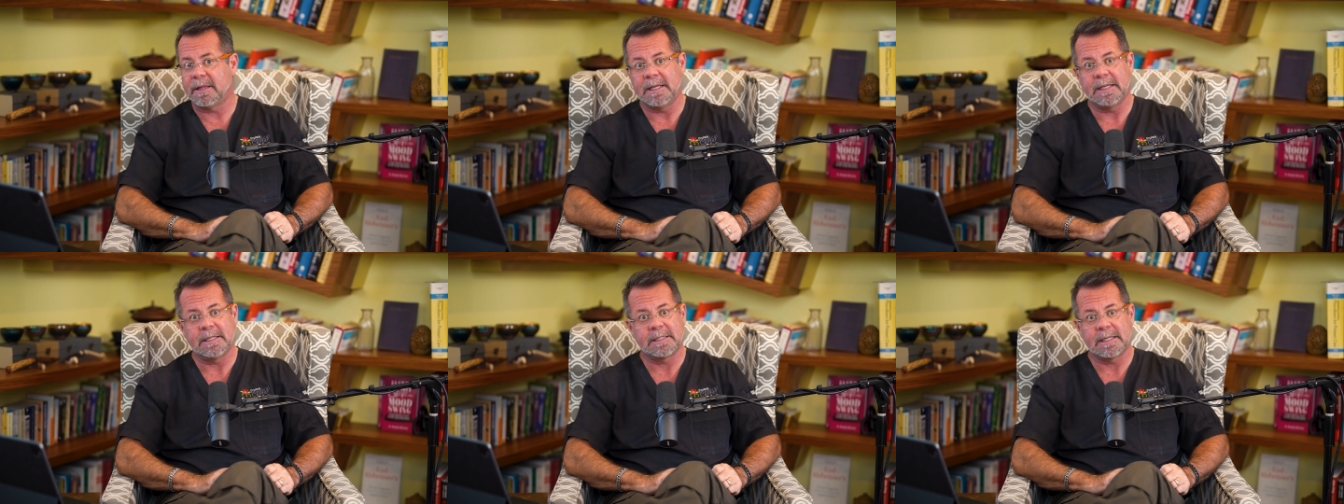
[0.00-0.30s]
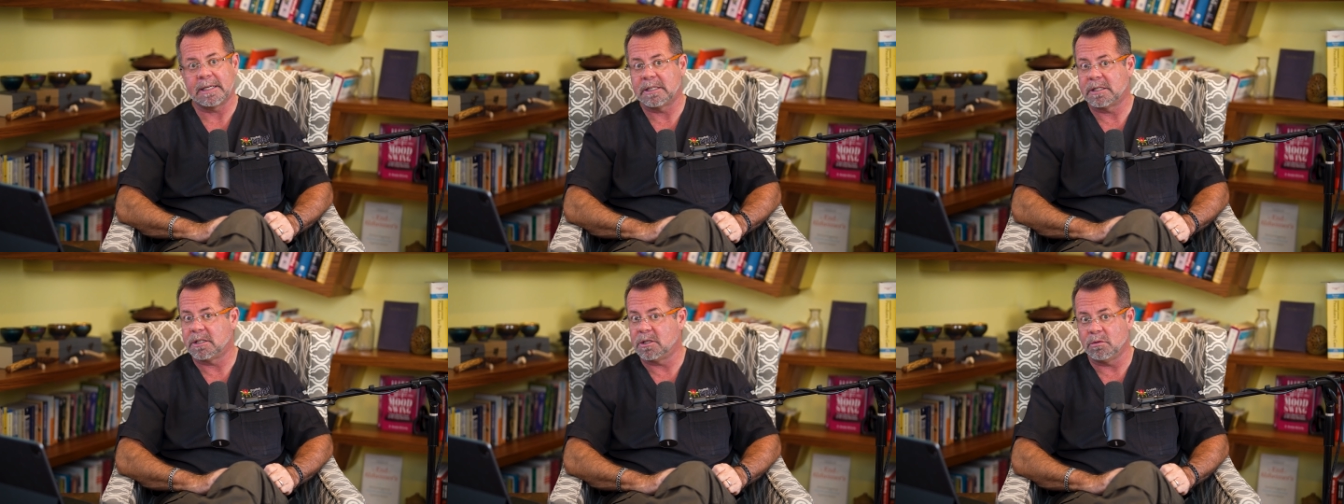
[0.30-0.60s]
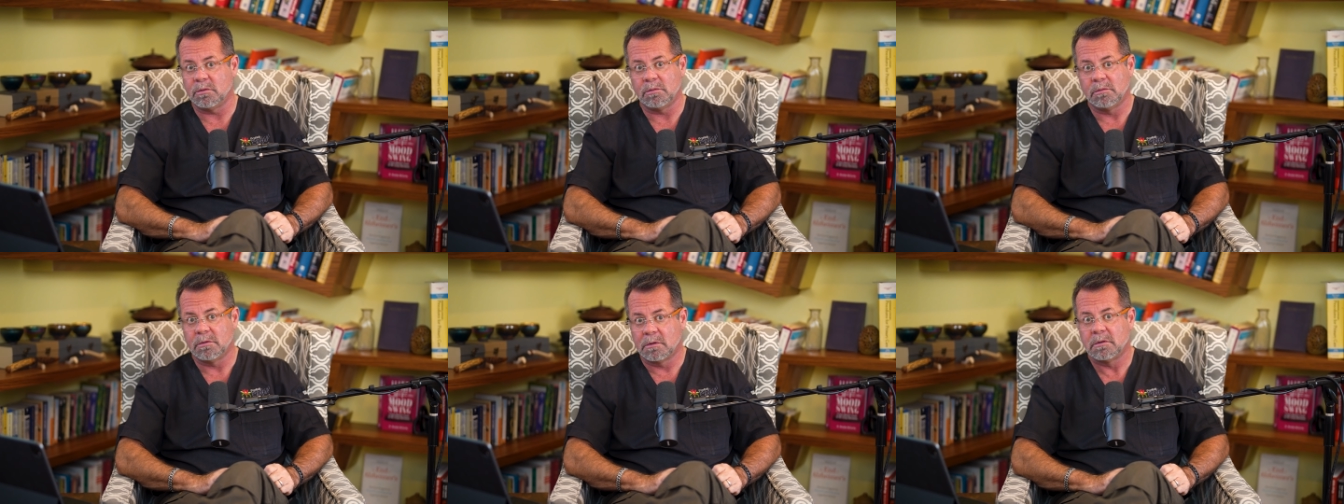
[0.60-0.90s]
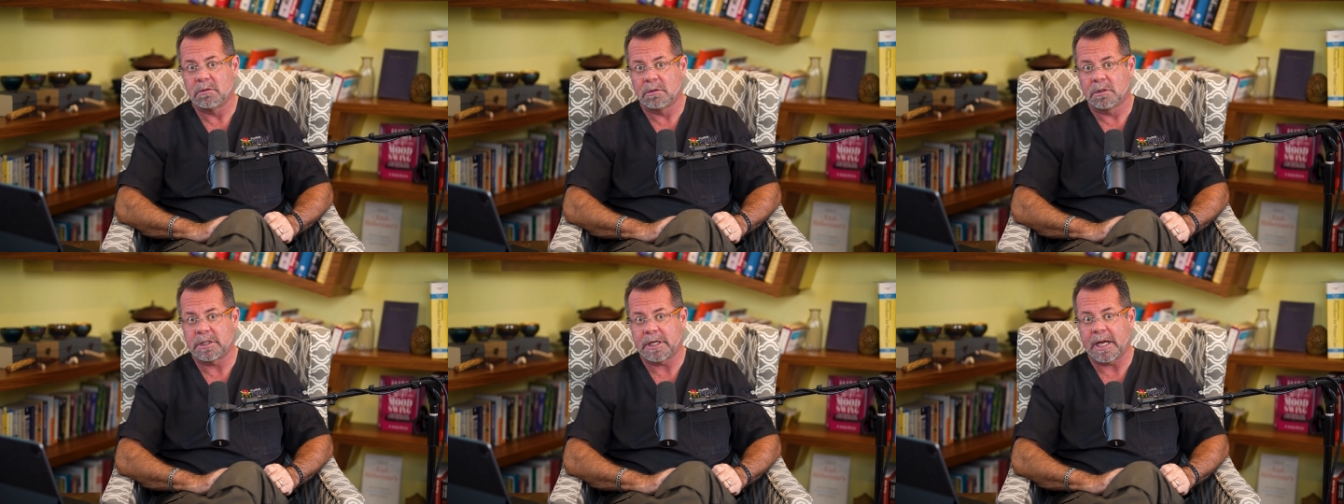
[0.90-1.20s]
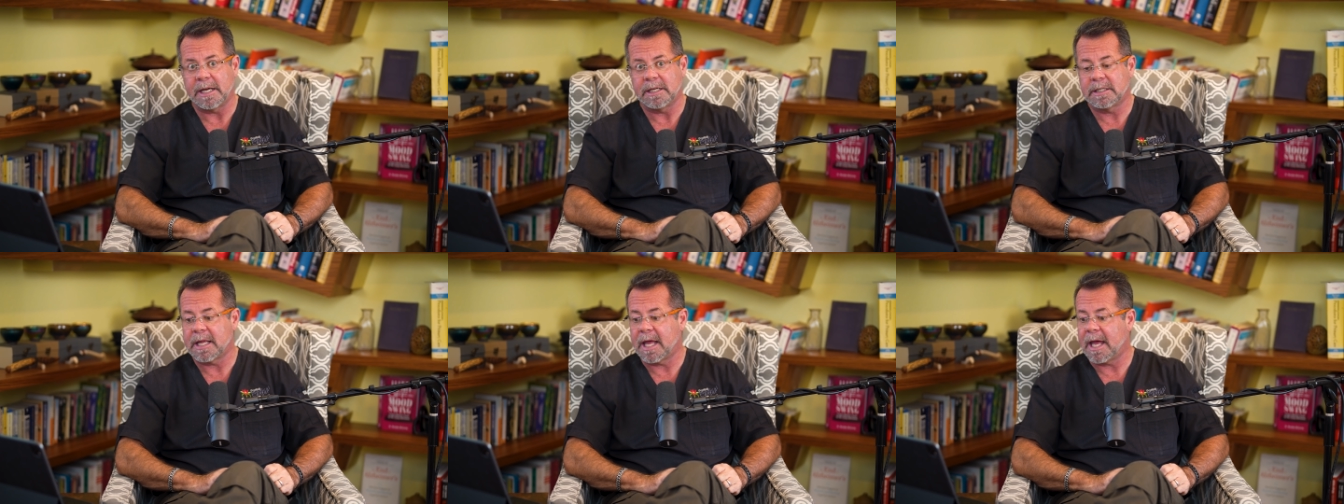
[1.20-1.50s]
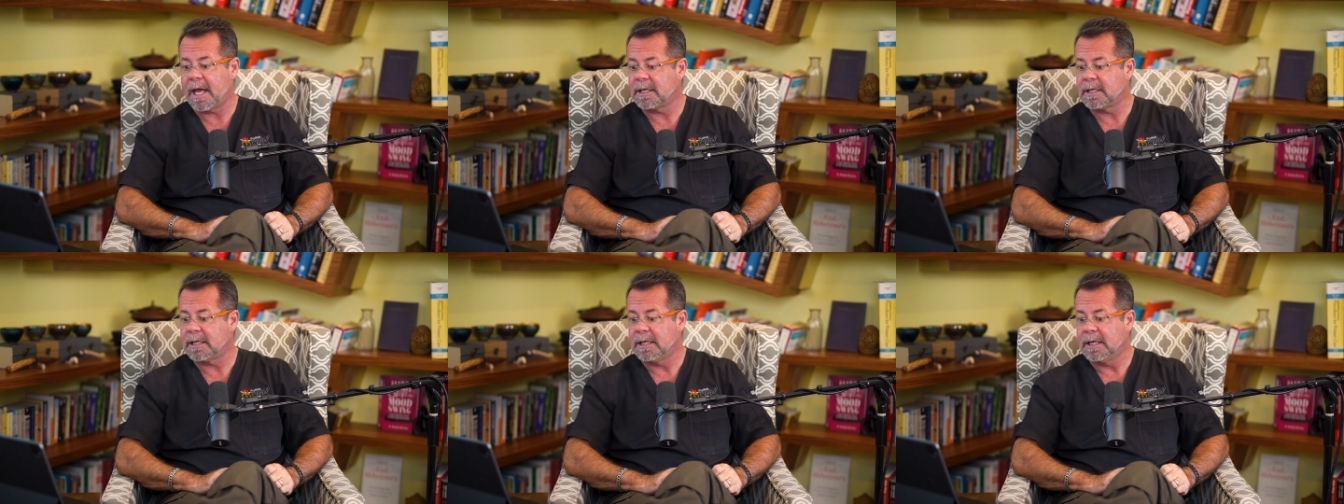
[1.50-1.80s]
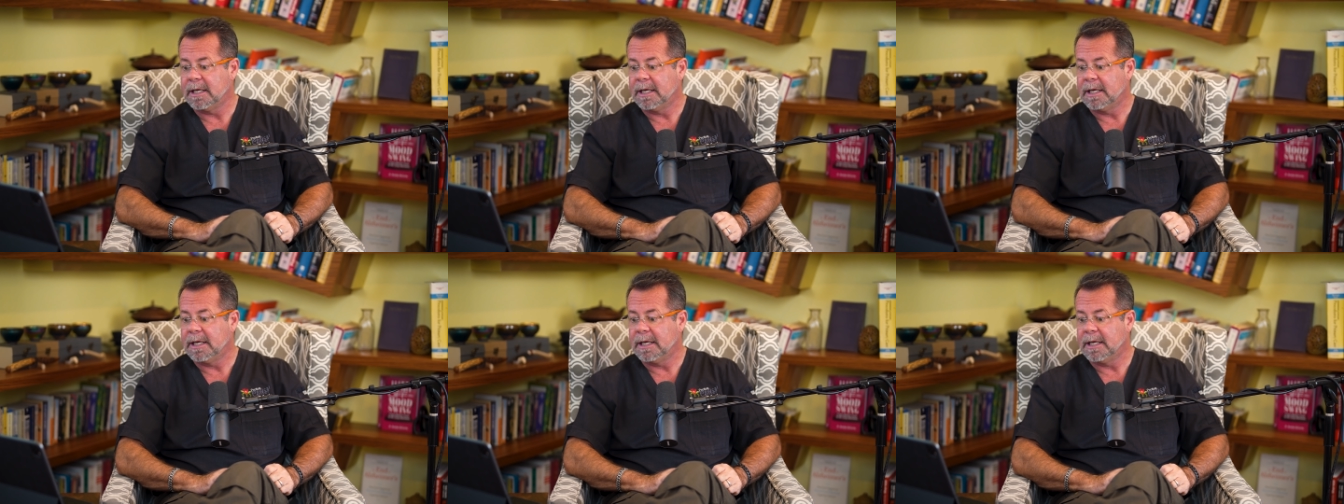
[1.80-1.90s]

These things do change that.